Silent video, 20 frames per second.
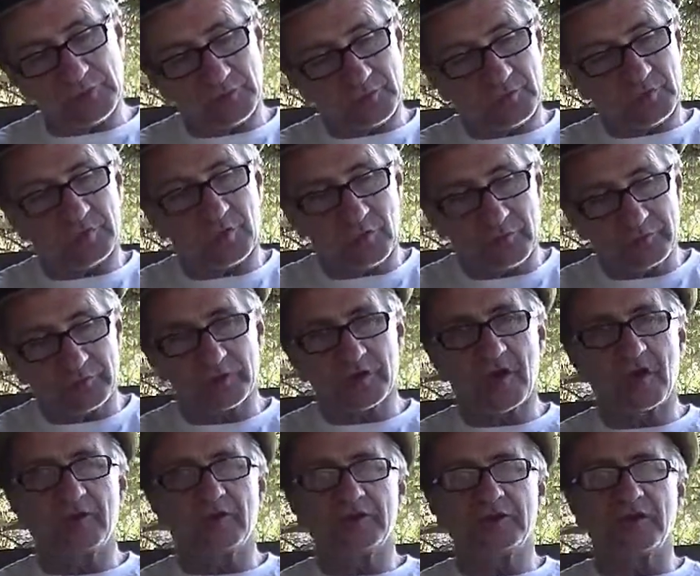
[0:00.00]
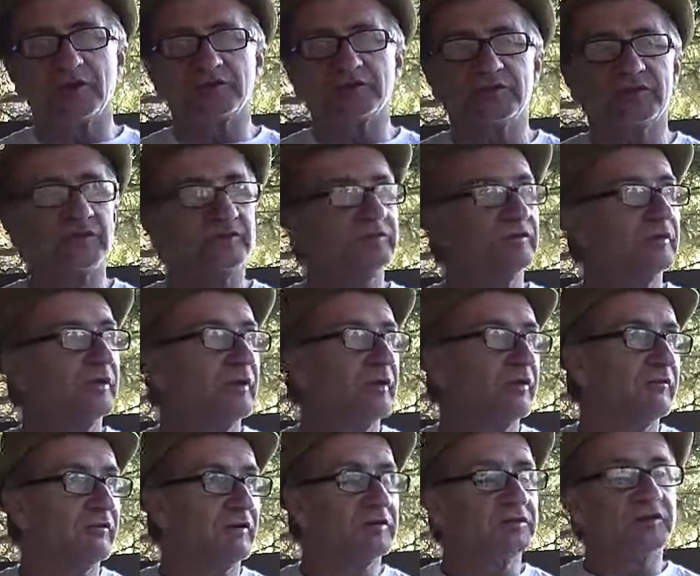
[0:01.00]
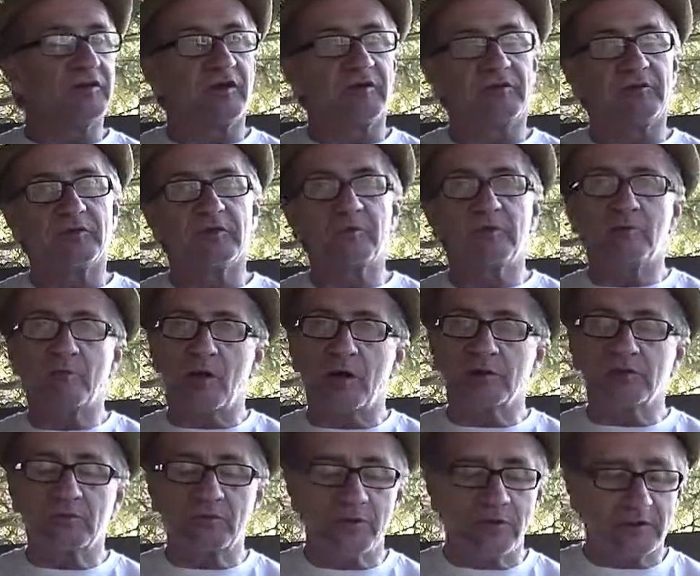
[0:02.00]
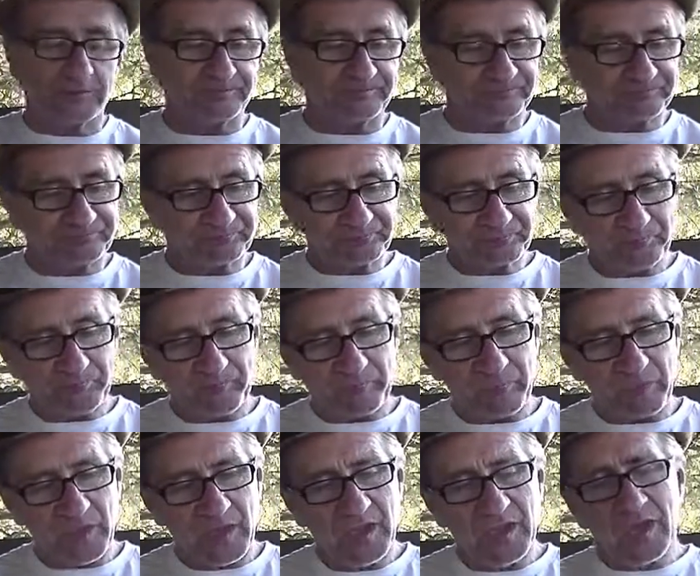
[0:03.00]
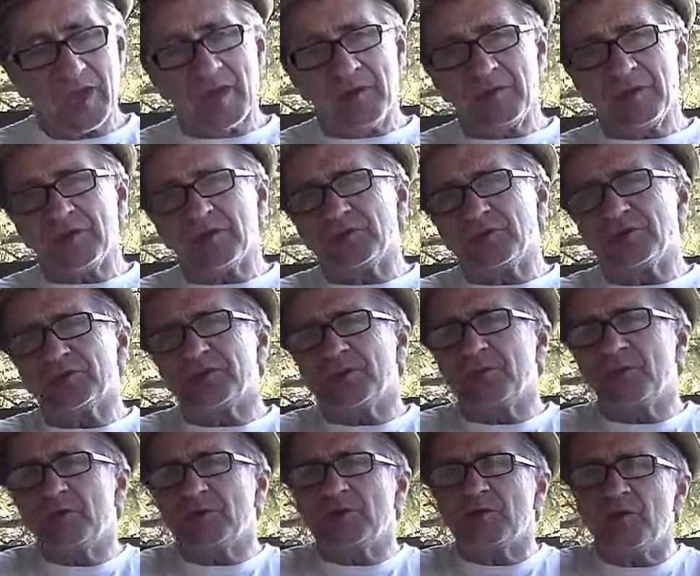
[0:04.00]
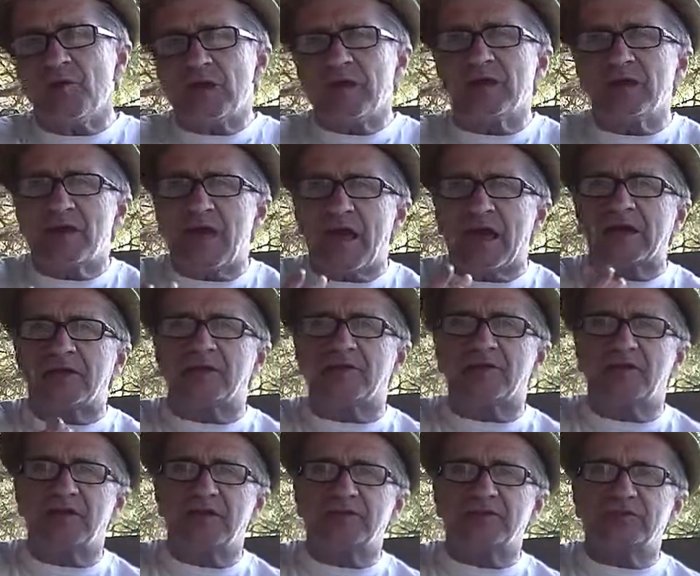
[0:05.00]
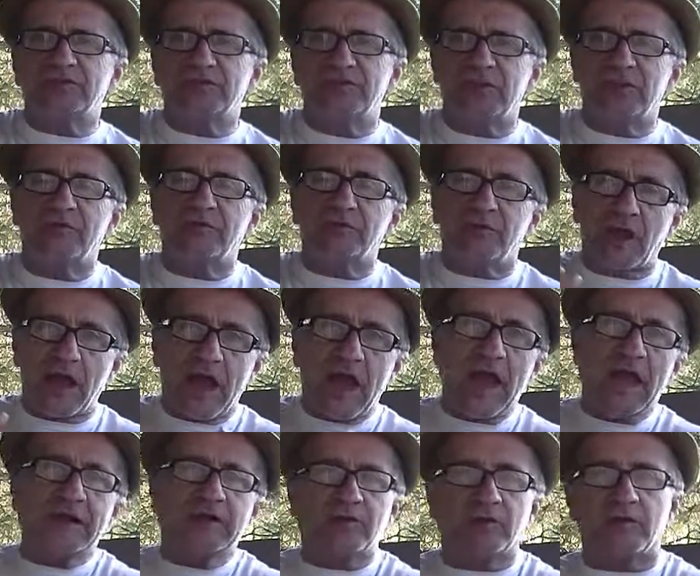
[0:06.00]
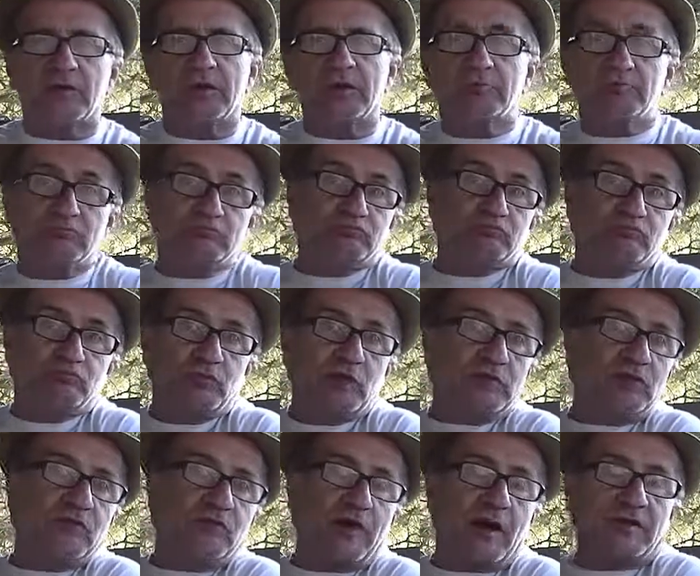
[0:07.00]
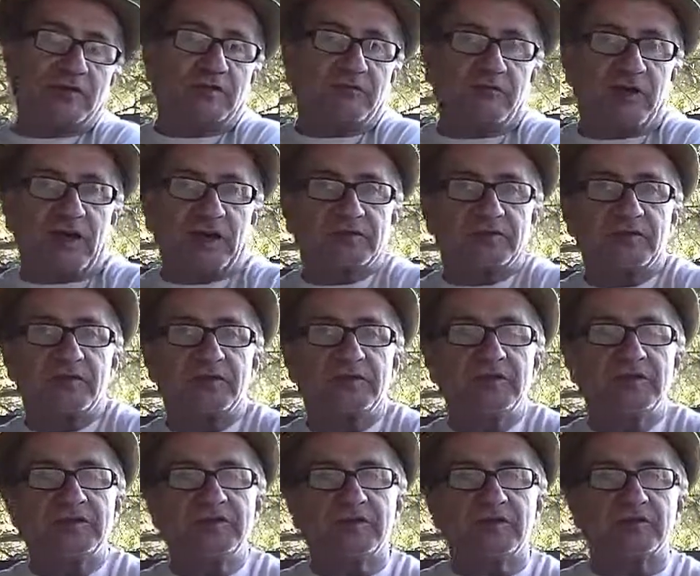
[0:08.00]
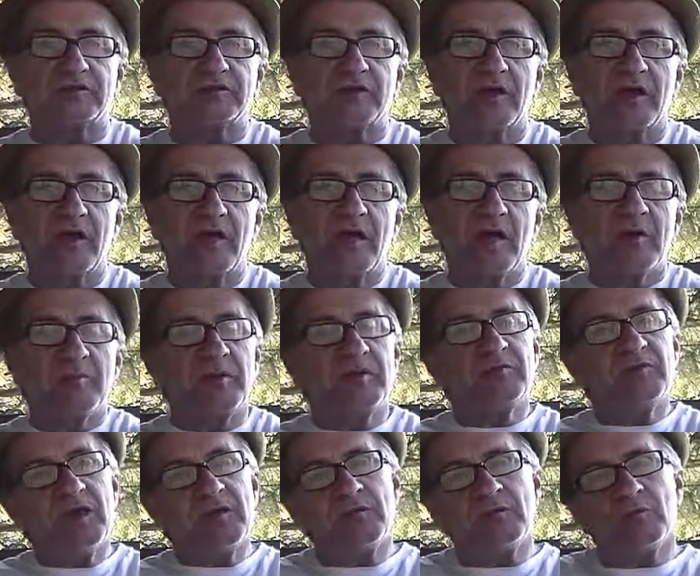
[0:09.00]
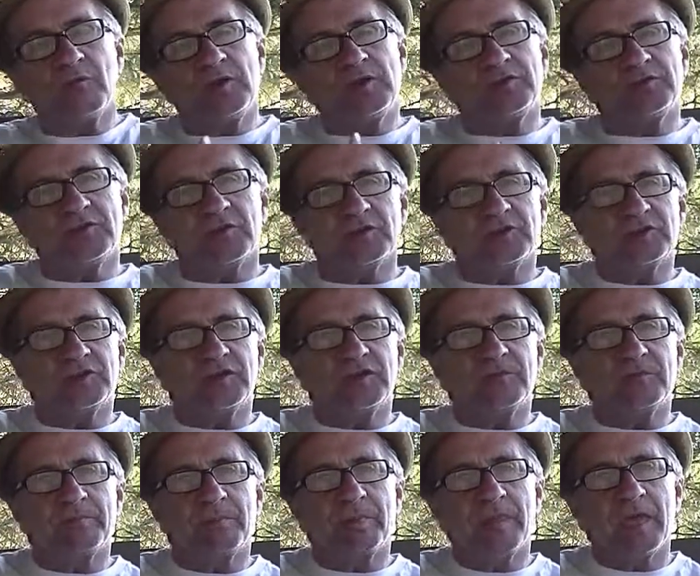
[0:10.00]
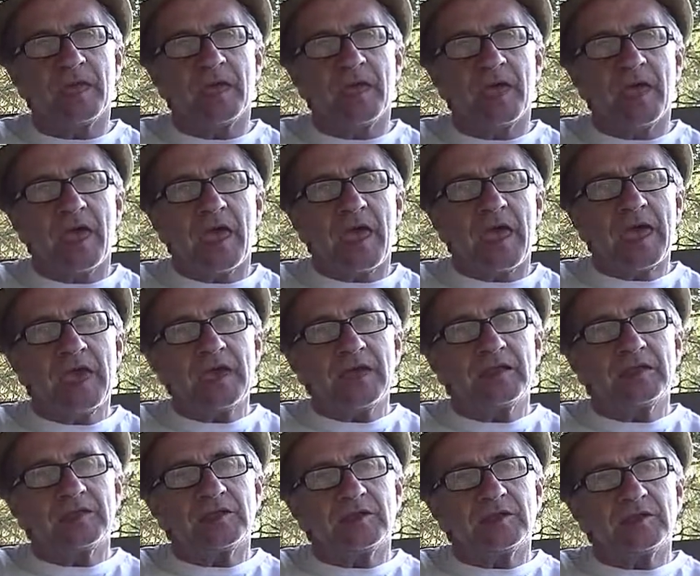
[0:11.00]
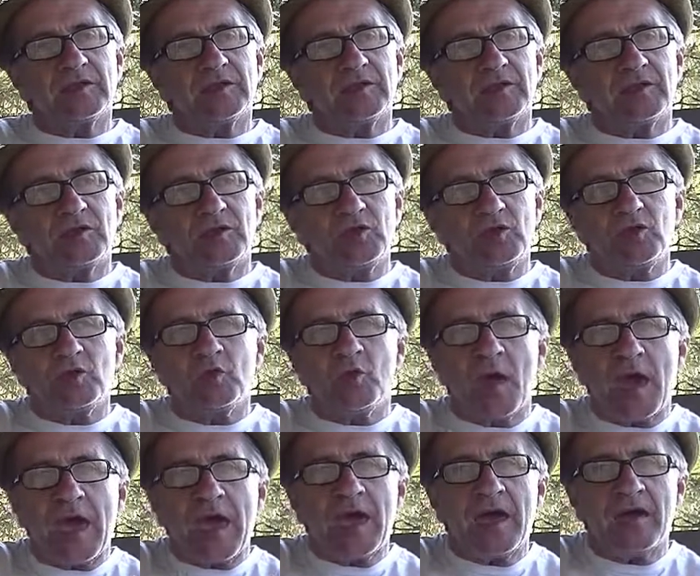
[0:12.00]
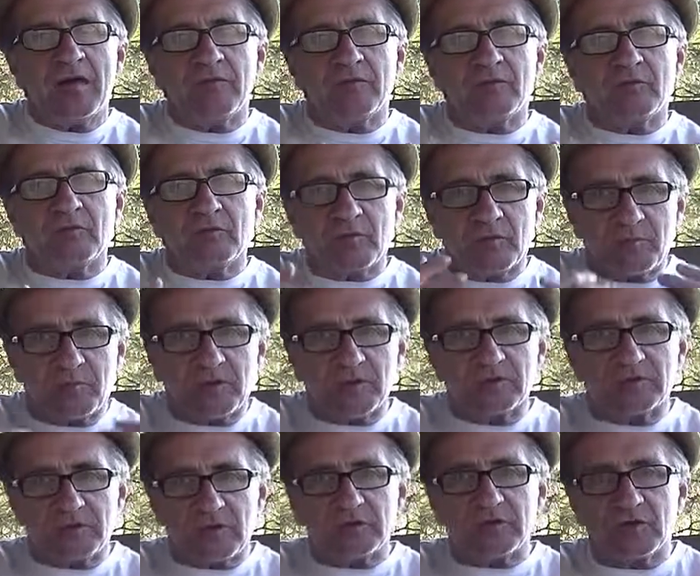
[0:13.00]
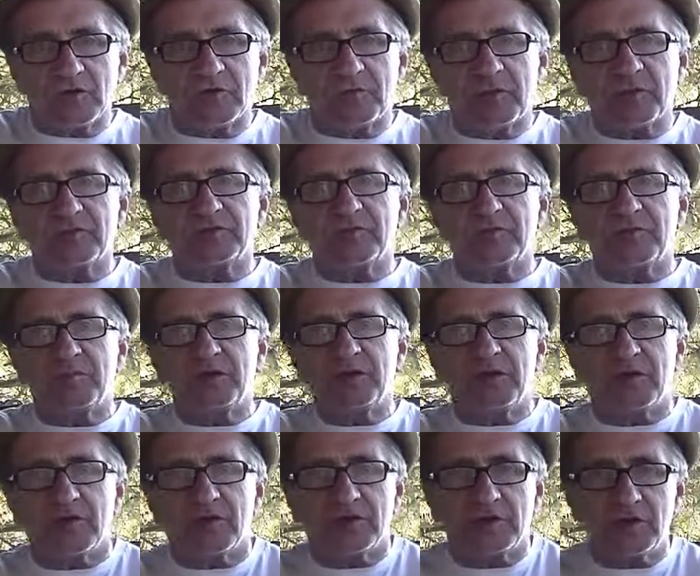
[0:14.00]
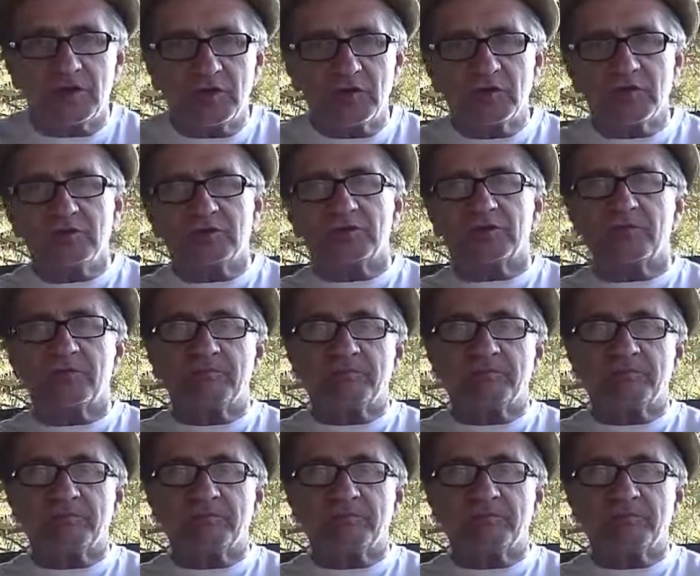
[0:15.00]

know, closed the conversation, felt sorry for them, and walked away. Because you see, when you make an accusation, if you're accurate, then you've got the facts and the details. But if you haven't researched it and you have the person, and you're the person being accused,